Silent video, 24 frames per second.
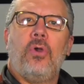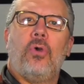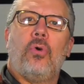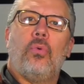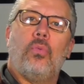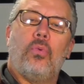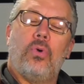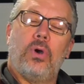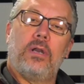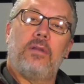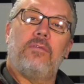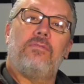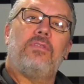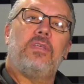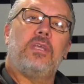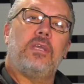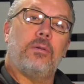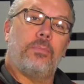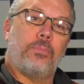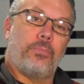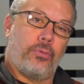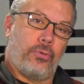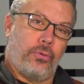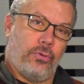one of the
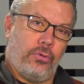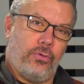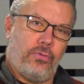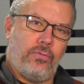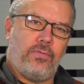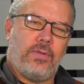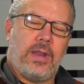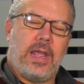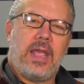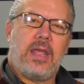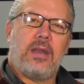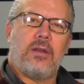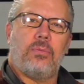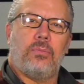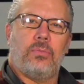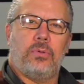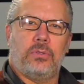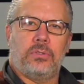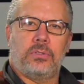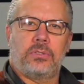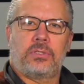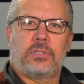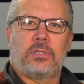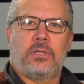approved
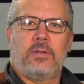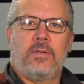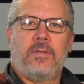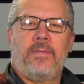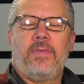animals